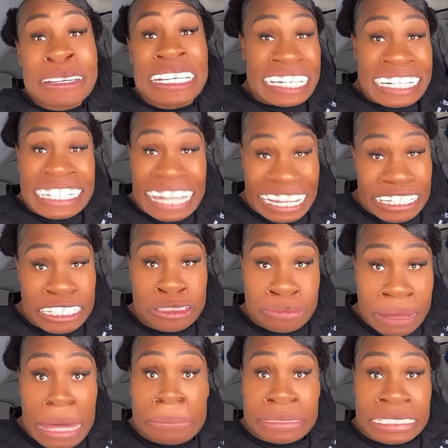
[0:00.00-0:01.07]
but thank
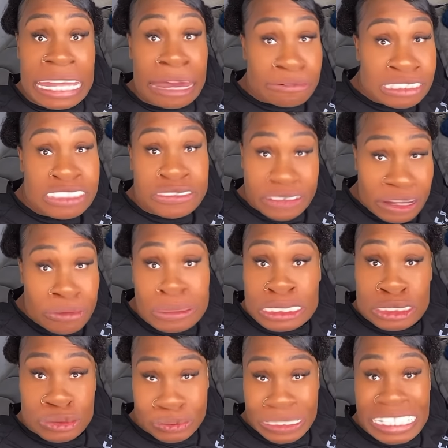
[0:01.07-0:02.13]
you, Mama. That was
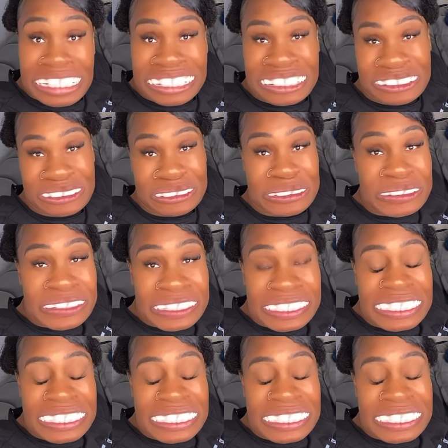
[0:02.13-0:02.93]
very sweet of you.